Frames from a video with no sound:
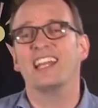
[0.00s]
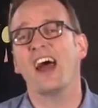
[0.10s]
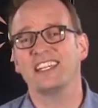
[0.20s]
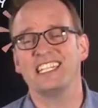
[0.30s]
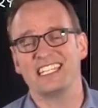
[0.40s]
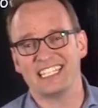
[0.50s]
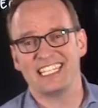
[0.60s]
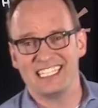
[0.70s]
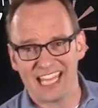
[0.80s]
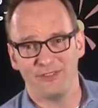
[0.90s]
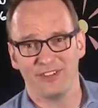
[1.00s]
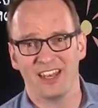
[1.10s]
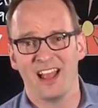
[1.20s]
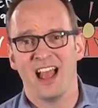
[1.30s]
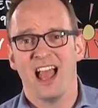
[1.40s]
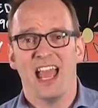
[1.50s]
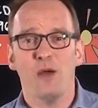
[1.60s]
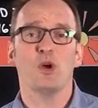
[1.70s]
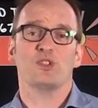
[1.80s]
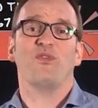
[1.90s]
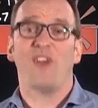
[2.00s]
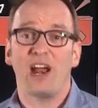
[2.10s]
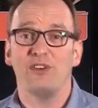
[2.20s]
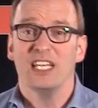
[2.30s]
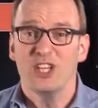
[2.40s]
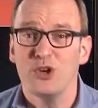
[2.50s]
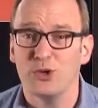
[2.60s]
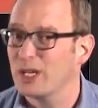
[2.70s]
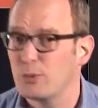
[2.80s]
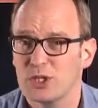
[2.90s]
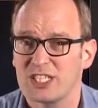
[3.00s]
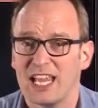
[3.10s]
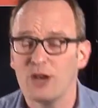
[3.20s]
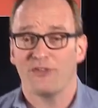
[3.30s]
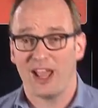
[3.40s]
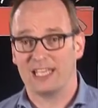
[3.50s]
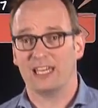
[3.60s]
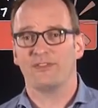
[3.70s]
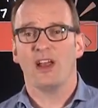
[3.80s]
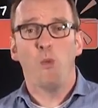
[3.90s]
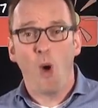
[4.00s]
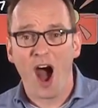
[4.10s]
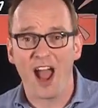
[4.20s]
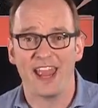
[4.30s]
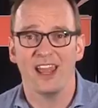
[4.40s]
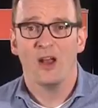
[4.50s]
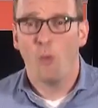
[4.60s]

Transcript: in 1967. It was very new, it was innovative. Why?